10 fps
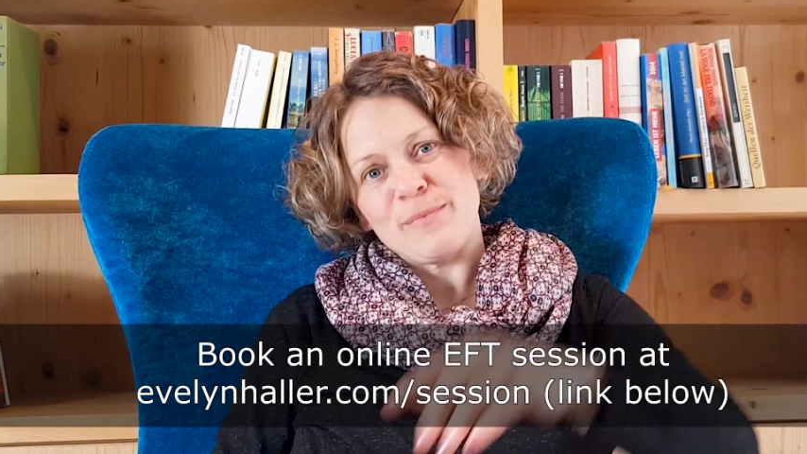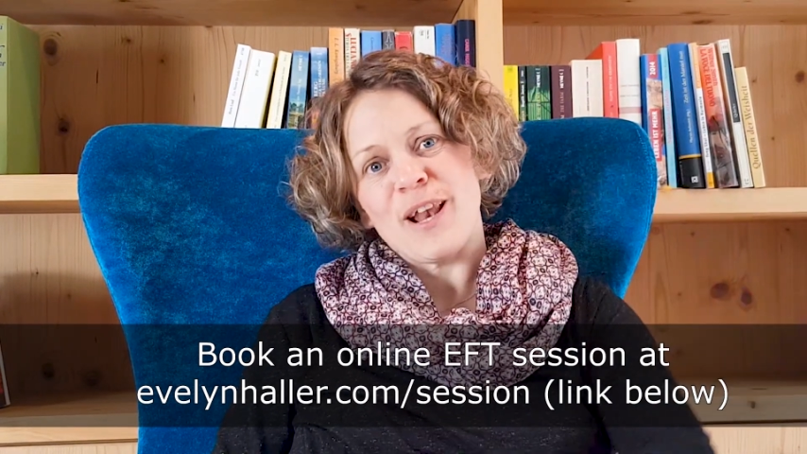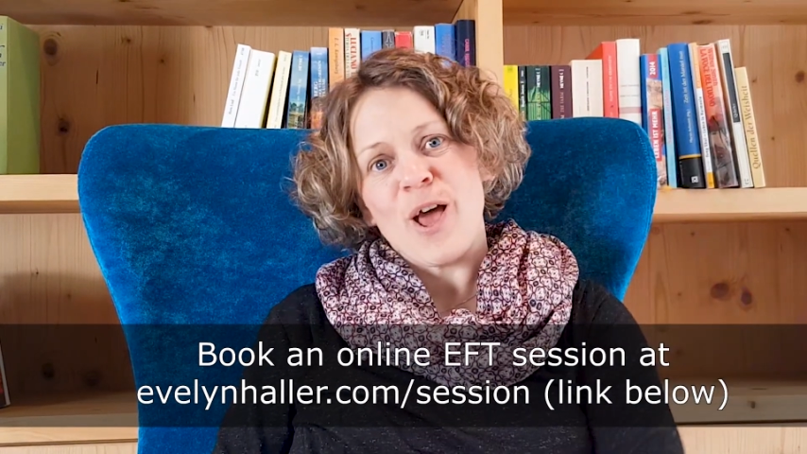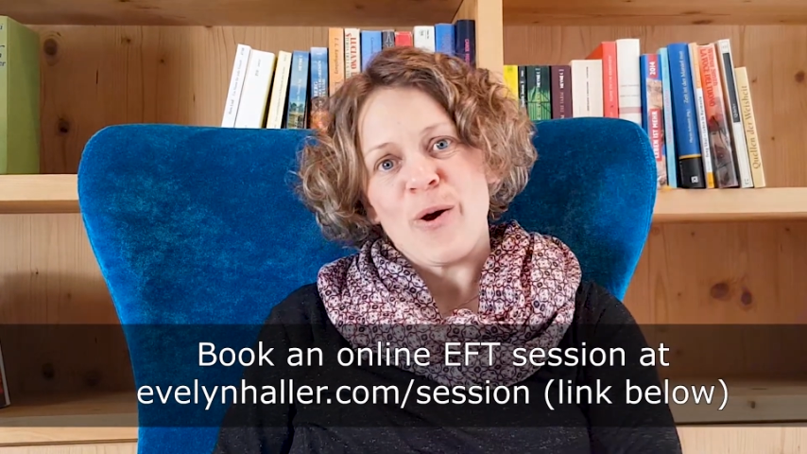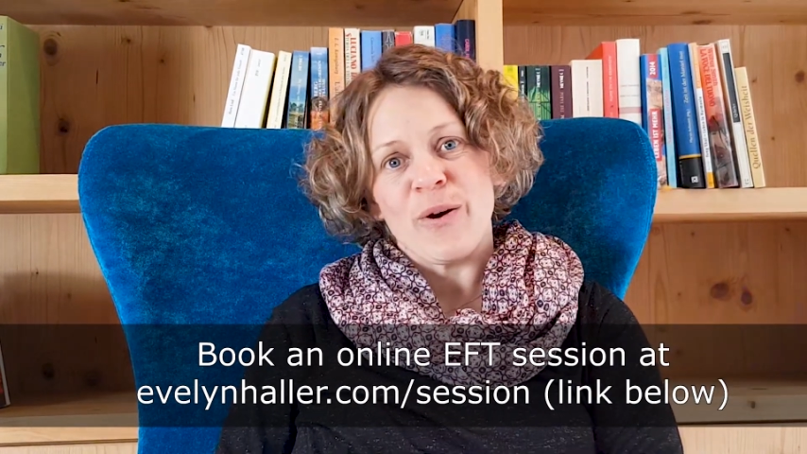
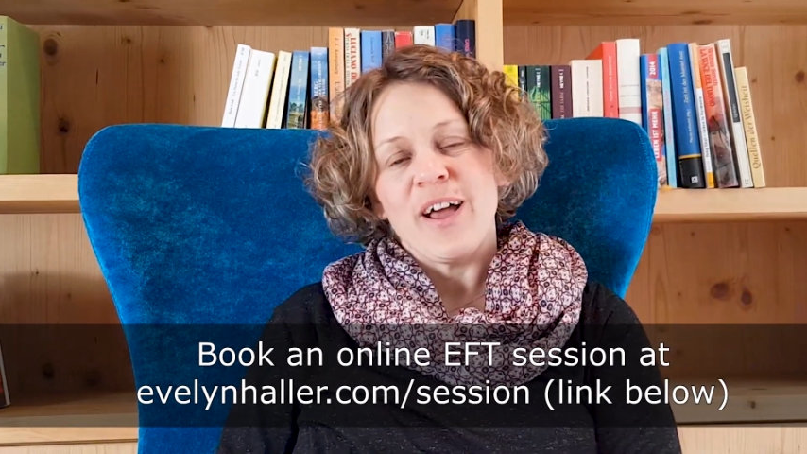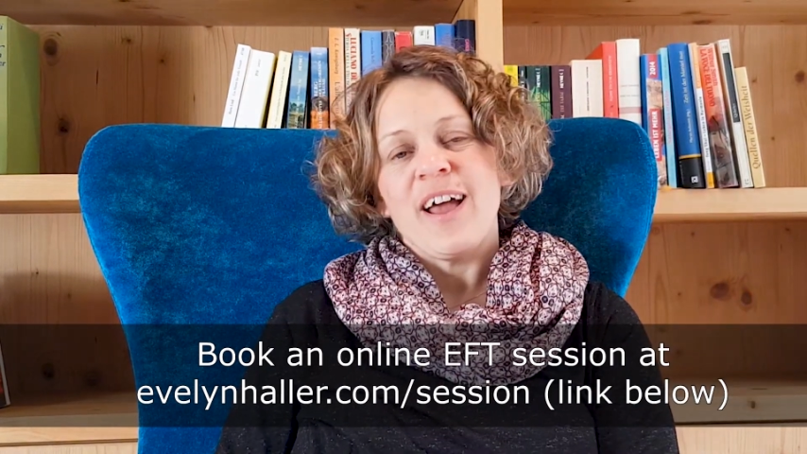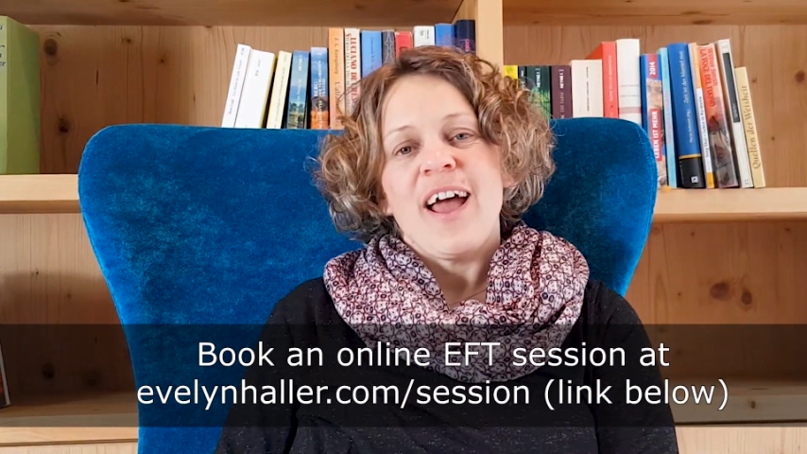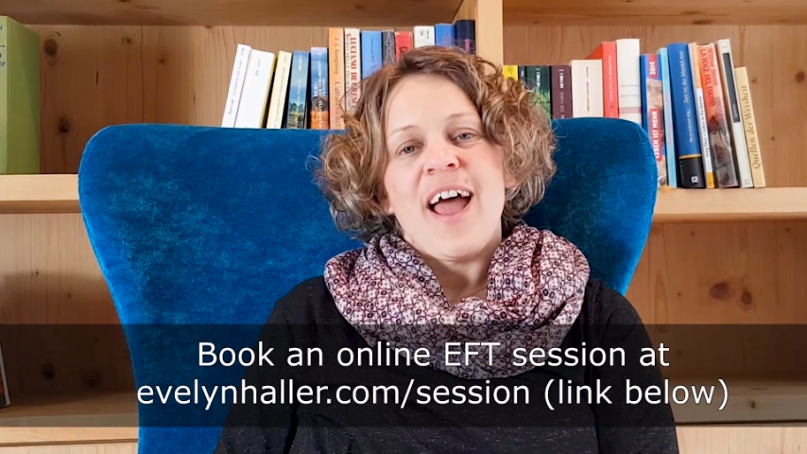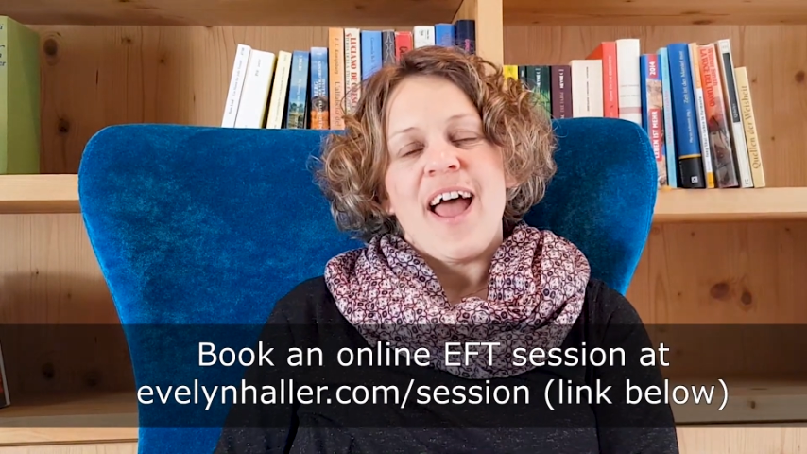below,
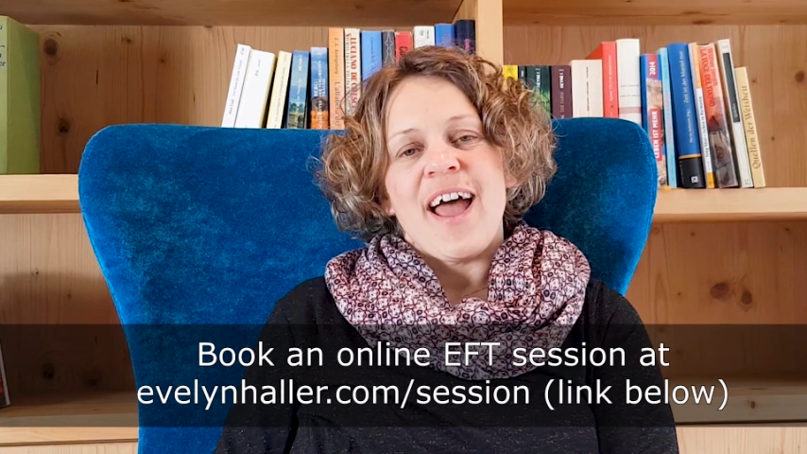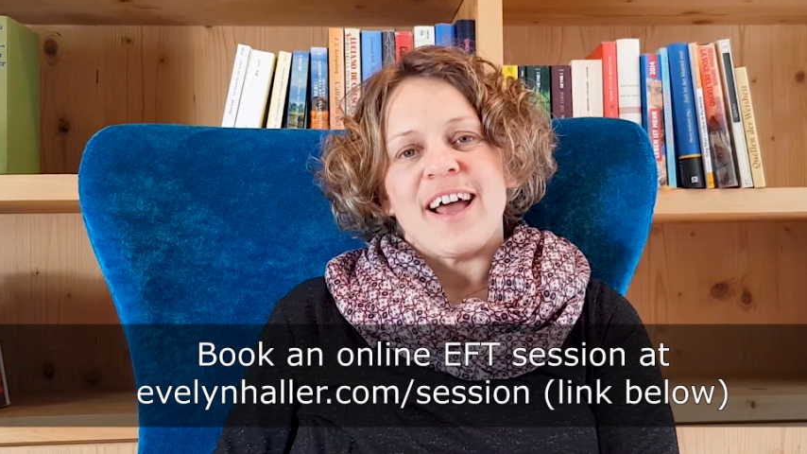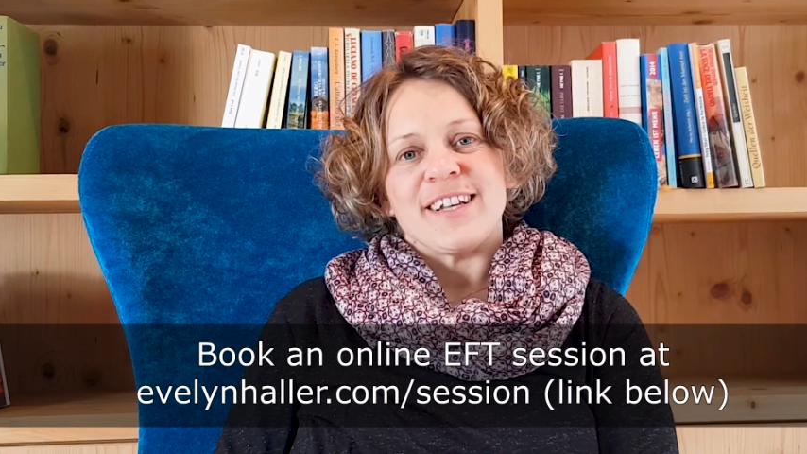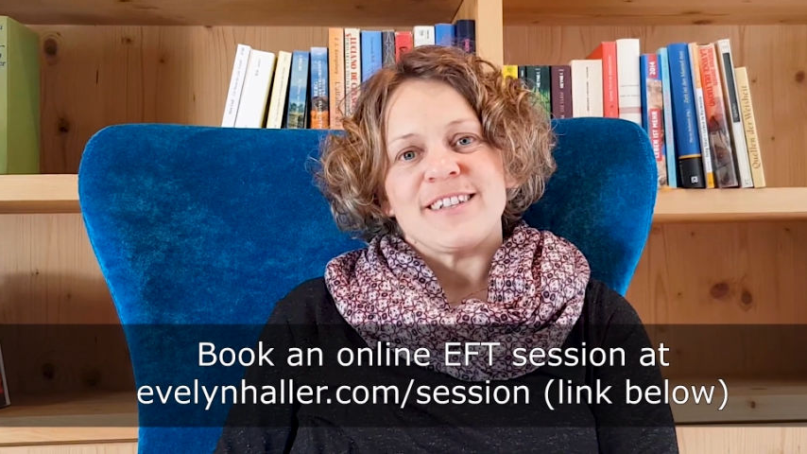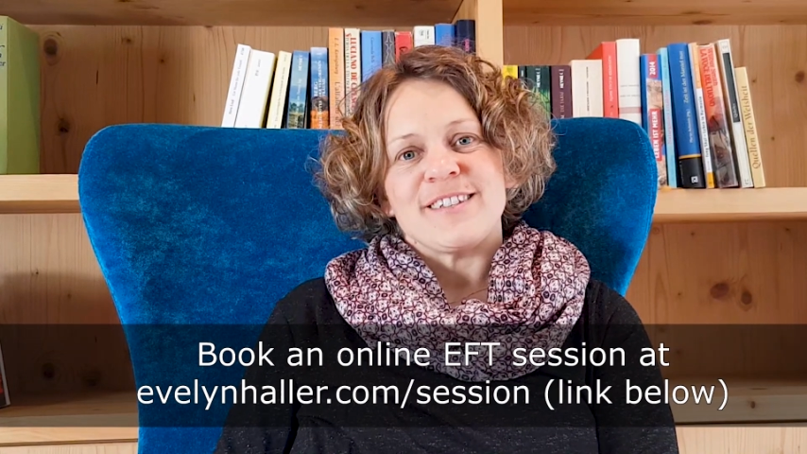
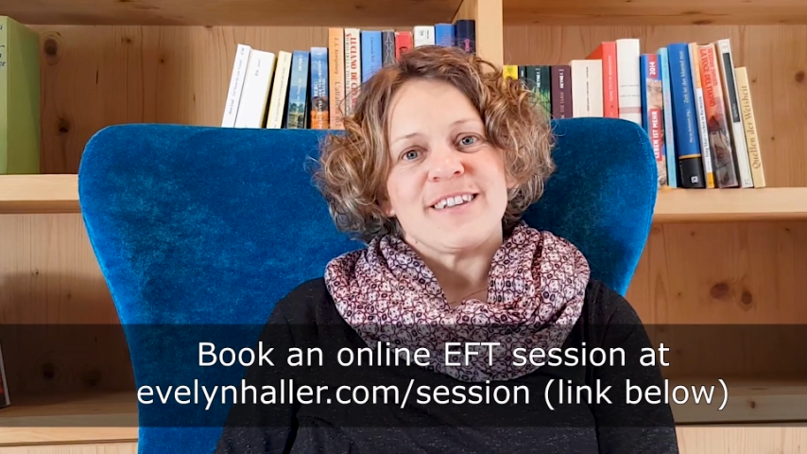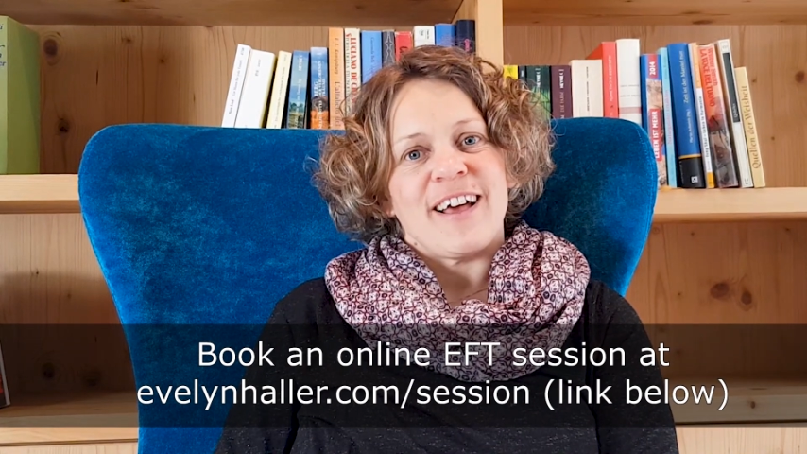and